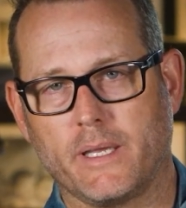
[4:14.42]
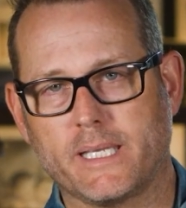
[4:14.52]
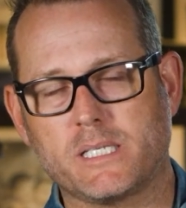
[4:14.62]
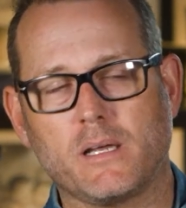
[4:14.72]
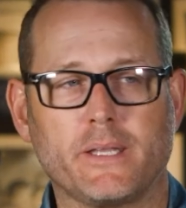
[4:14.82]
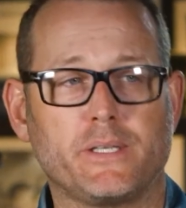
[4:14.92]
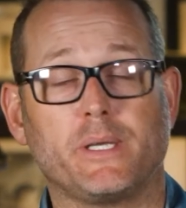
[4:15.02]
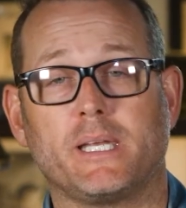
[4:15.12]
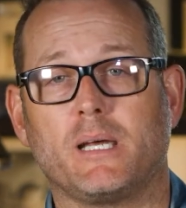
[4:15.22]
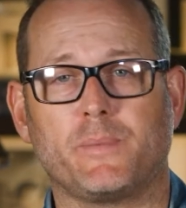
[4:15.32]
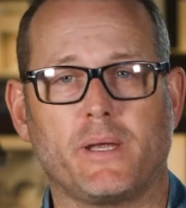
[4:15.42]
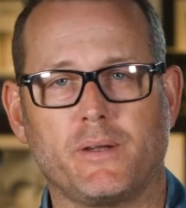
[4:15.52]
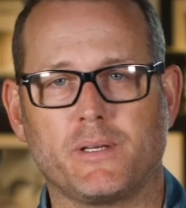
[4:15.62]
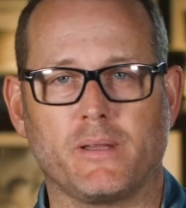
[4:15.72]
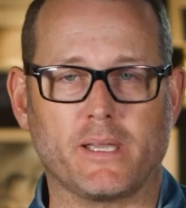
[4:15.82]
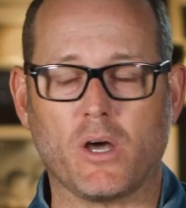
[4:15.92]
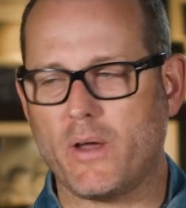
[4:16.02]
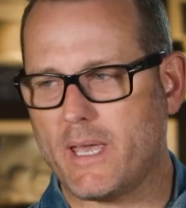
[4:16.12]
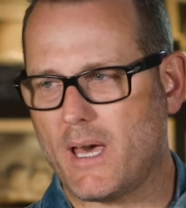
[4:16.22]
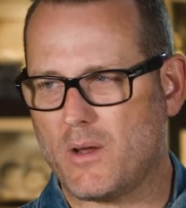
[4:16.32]
It's not like you get up there and you're like, oh
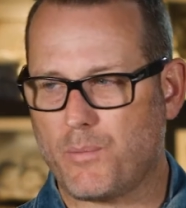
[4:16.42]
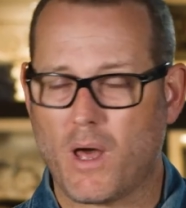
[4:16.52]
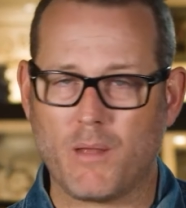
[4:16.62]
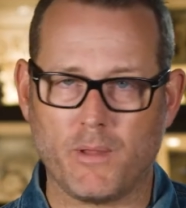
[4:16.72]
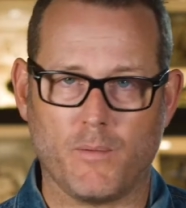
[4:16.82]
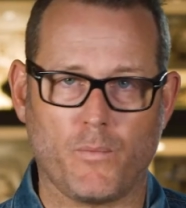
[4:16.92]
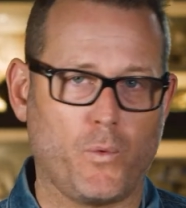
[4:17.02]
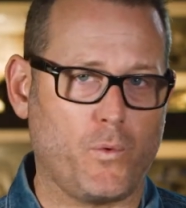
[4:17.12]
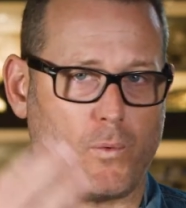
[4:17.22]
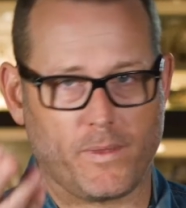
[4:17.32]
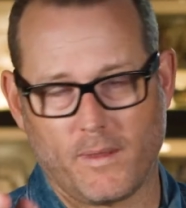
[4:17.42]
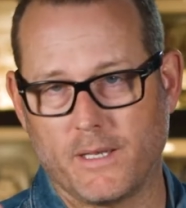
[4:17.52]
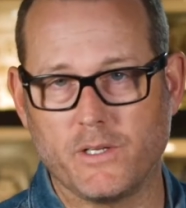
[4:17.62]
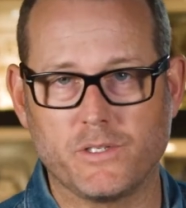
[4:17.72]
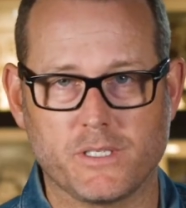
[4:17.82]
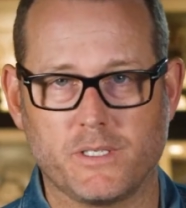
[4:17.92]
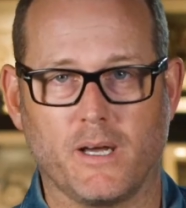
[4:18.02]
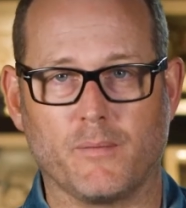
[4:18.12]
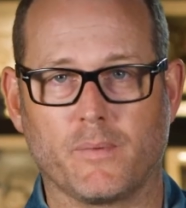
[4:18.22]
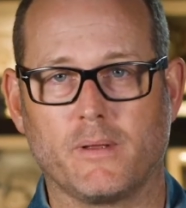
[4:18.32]
yeah, no problem, and you just jump.